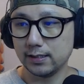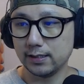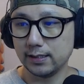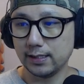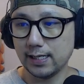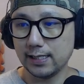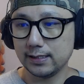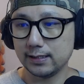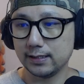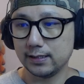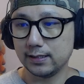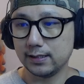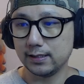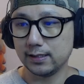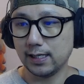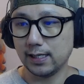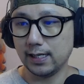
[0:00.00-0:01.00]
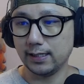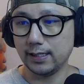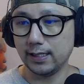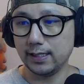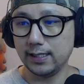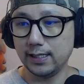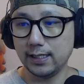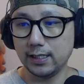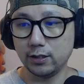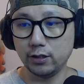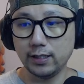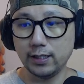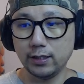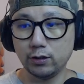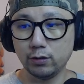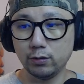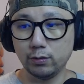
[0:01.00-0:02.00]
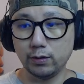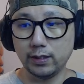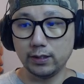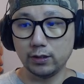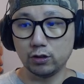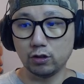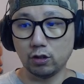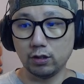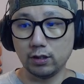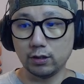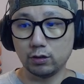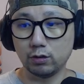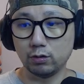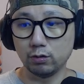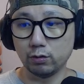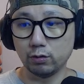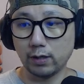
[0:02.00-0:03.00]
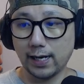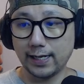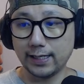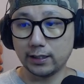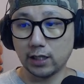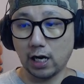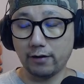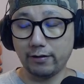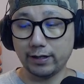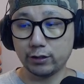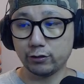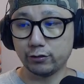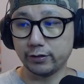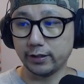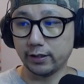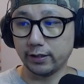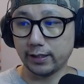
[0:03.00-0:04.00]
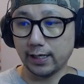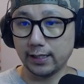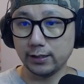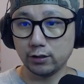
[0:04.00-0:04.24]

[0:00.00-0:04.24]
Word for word: Next. And then here, you need to install it to a directory, okay?